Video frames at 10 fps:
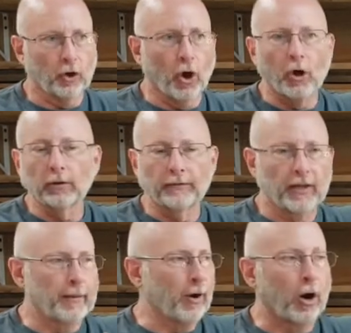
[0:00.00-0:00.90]
All of
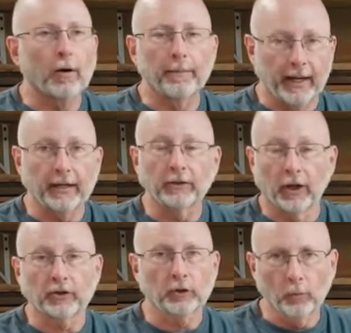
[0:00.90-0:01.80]
them are Bain Custom